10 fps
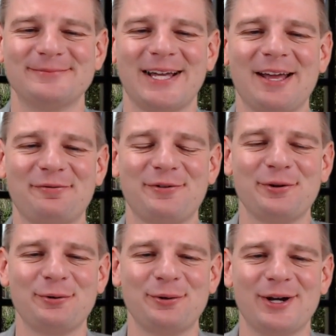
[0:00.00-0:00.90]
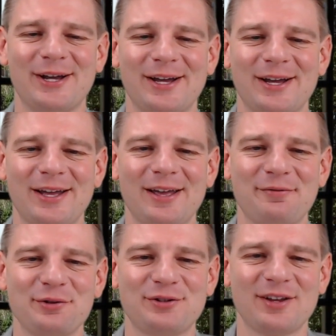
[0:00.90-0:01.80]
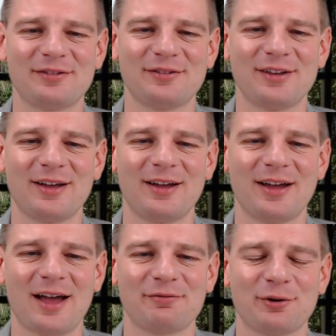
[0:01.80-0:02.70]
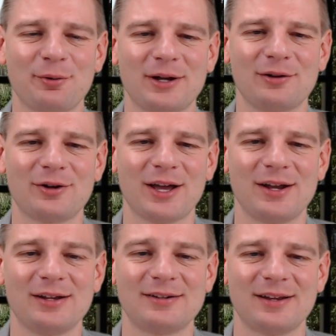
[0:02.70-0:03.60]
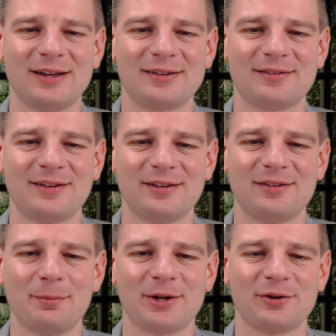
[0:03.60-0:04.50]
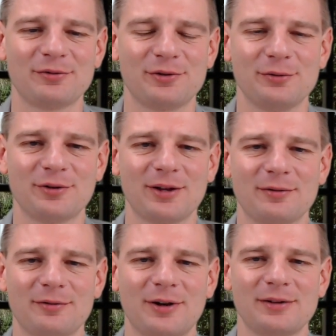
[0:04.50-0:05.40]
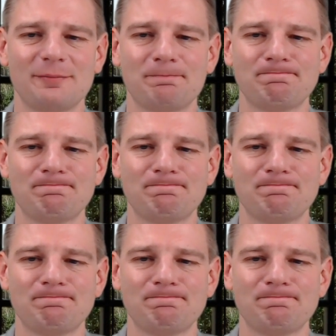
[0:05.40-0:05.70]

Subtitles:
if you just have a quick look at it, it's a bit confusing, right?